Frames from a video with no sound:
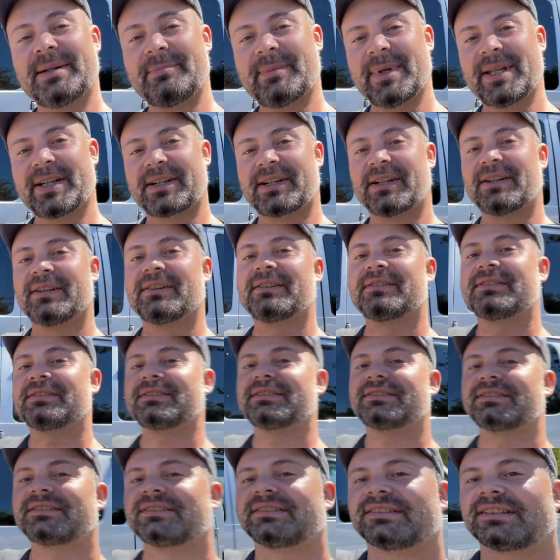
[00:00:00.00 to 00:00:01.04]
middle,
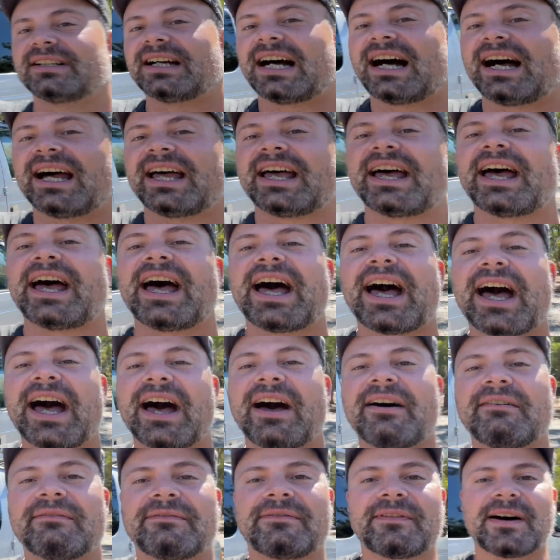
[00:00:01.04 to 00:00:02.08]
I
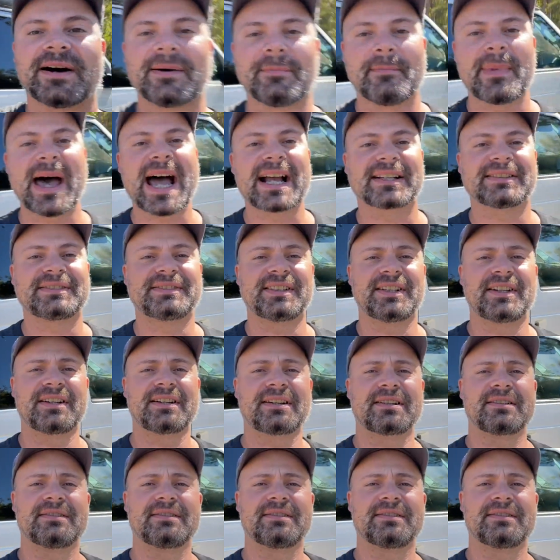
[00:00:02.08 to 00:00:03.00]
have a max air